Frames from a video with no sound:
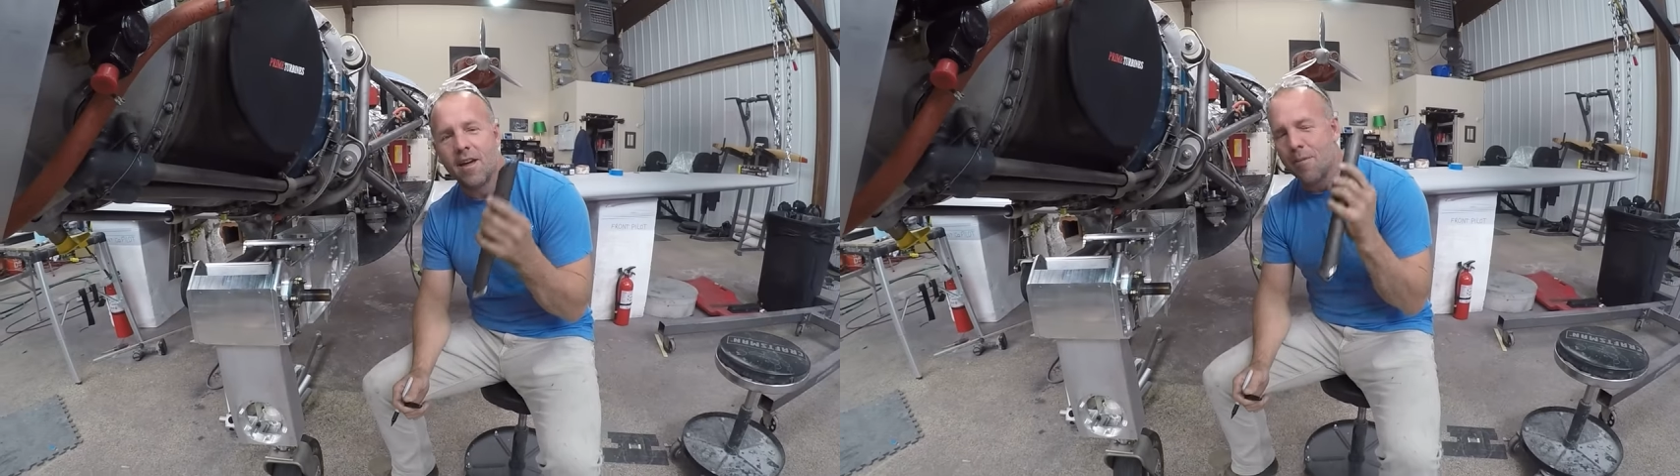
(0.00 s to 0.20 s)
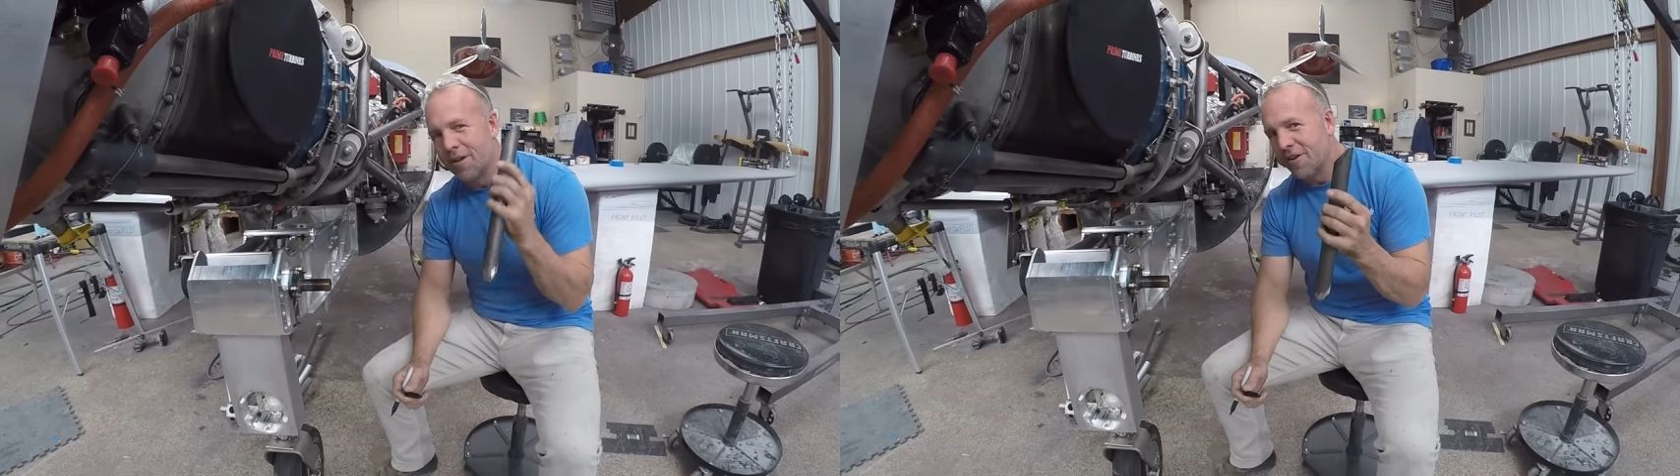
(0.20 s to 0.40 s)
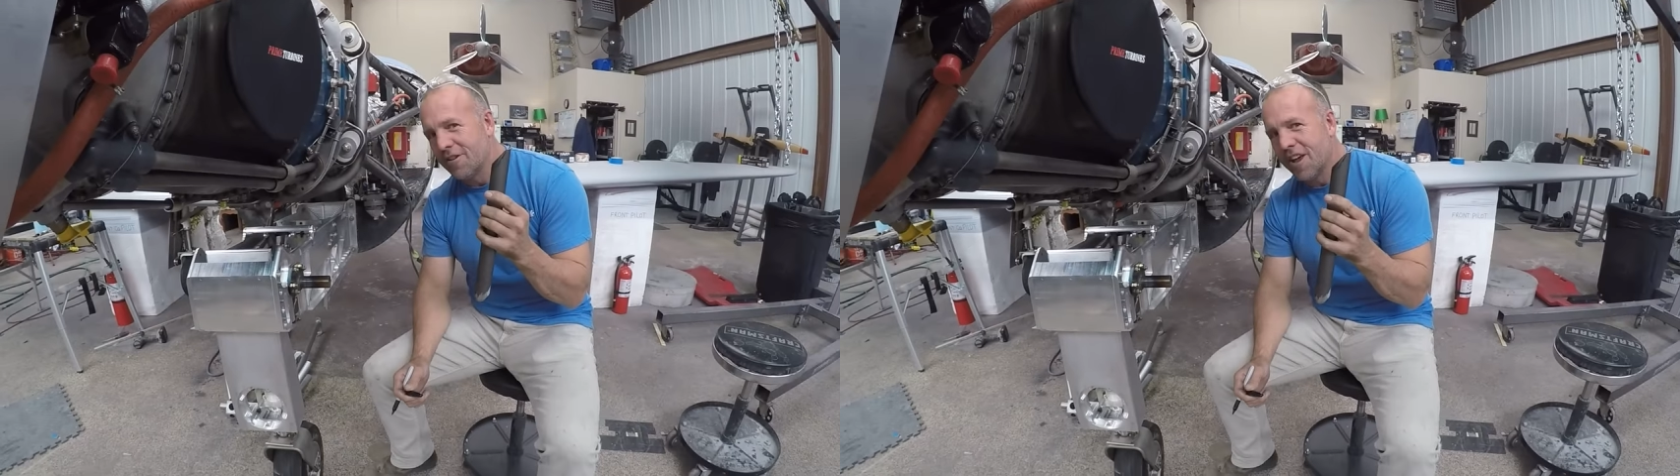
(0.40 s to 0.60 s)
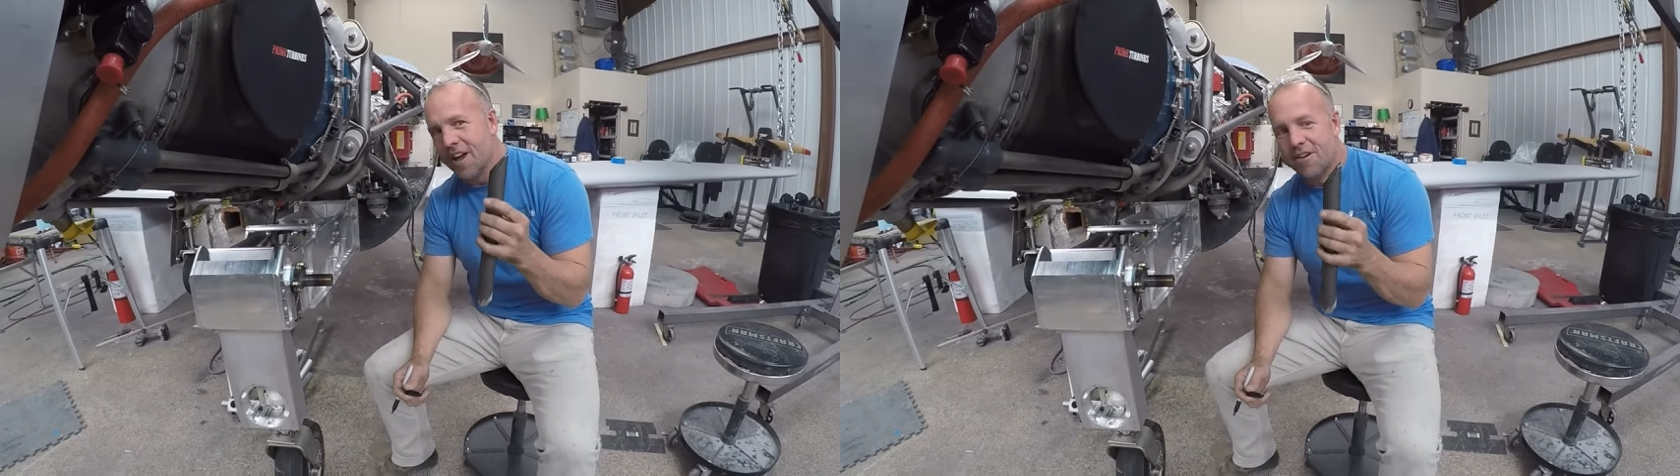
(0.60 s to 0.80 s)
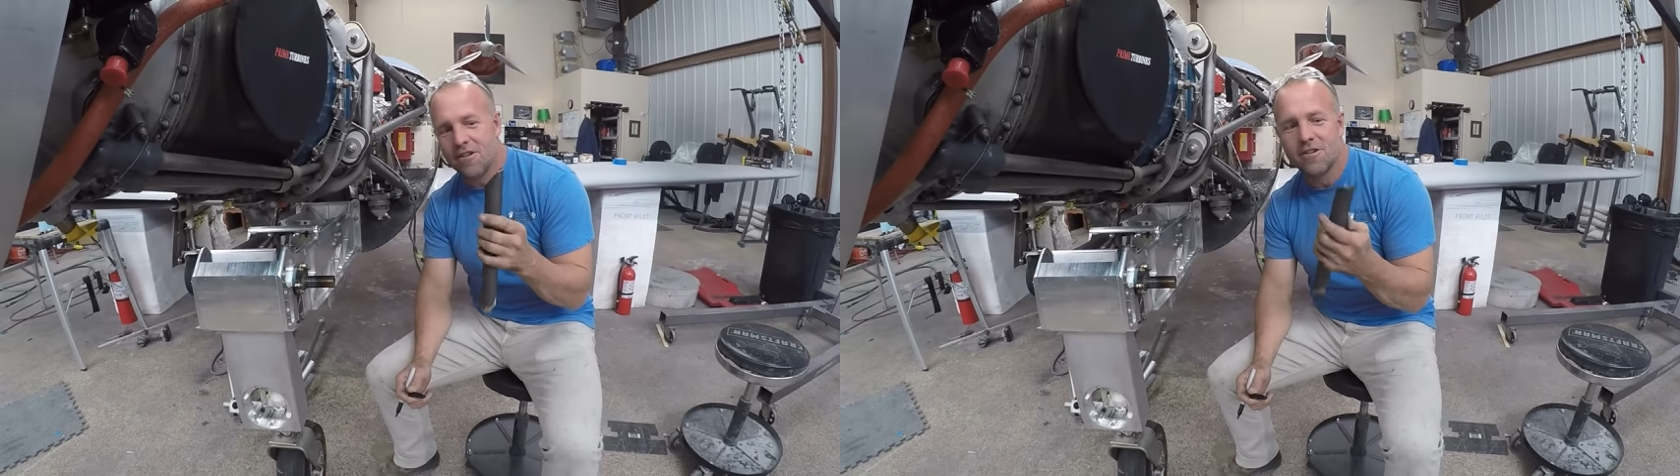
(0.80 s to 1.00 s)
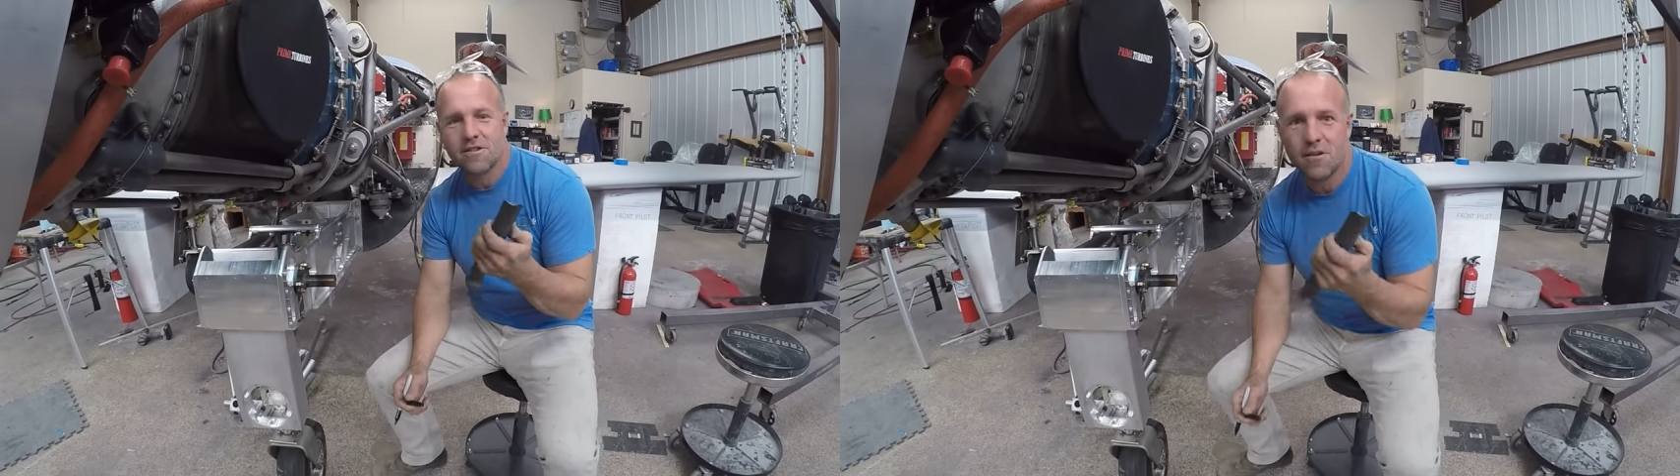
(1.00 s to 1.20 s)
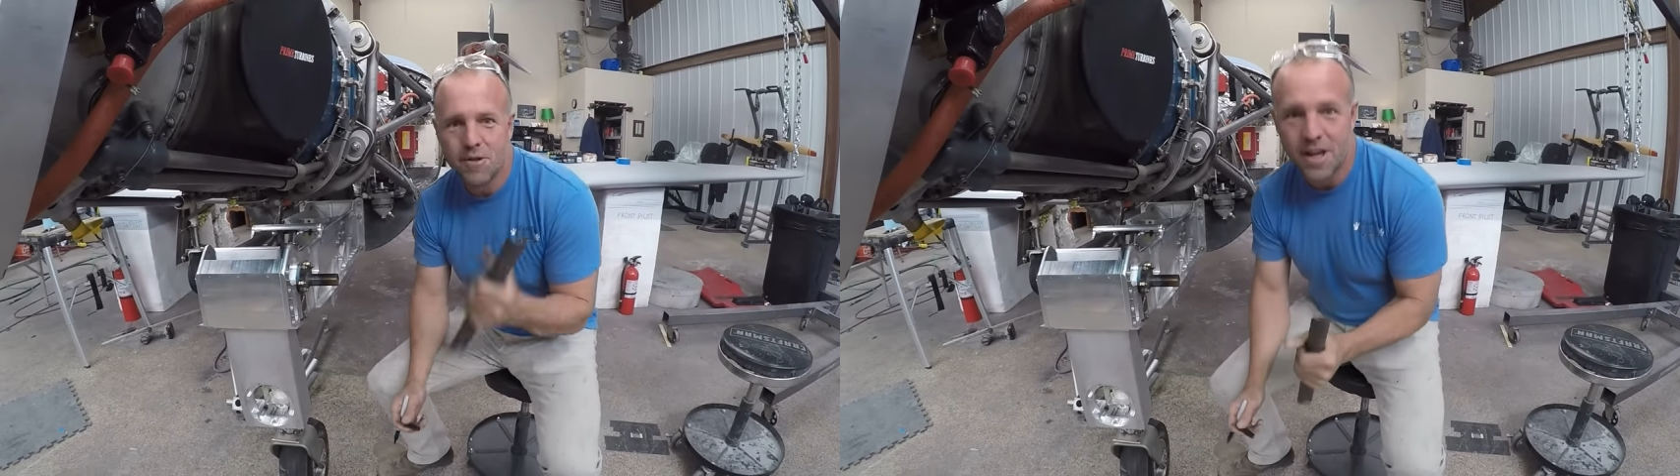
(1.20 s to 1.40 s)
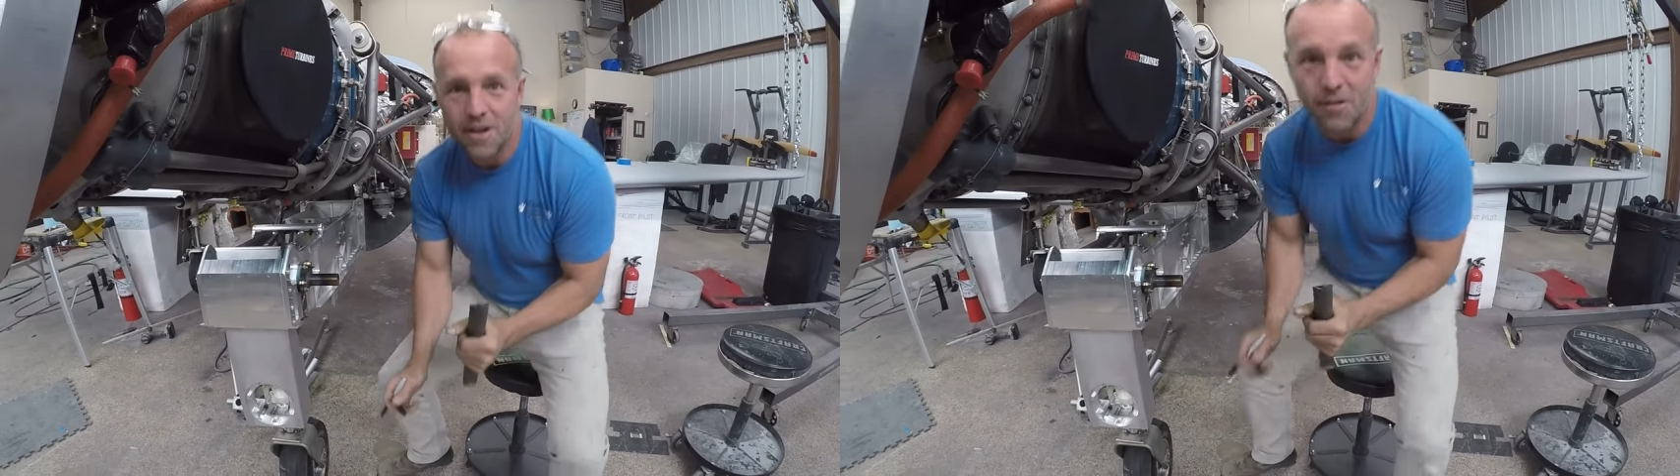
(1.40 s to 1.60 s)
and my drill can't do it, so we
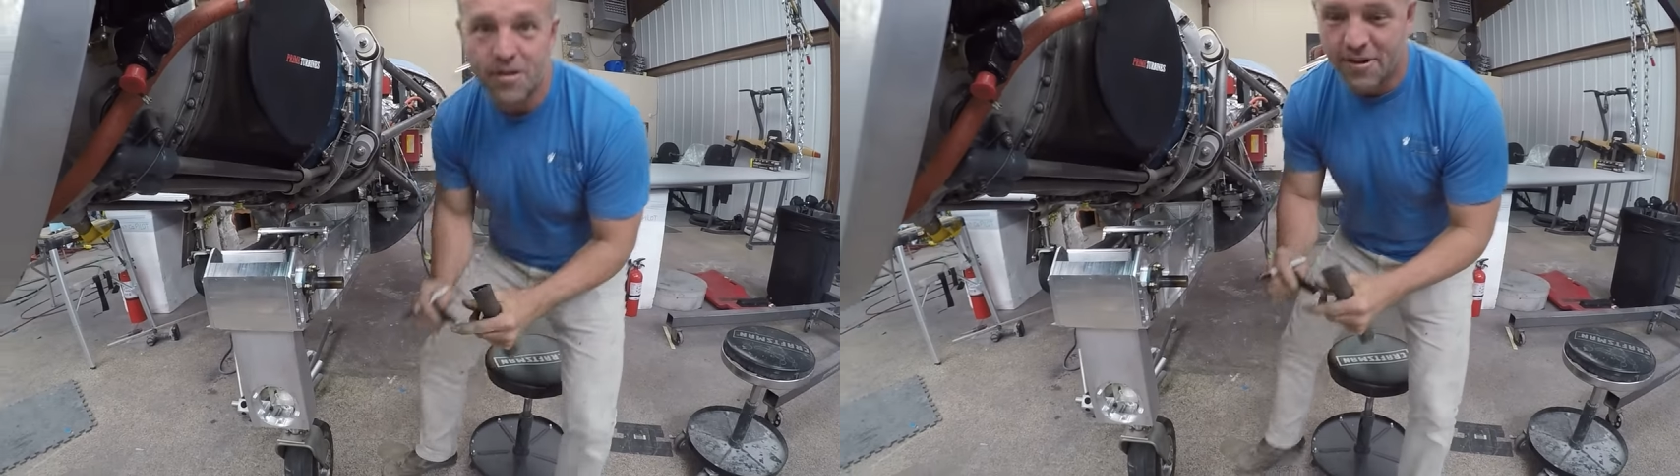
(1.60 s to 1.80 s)
gotta do it with the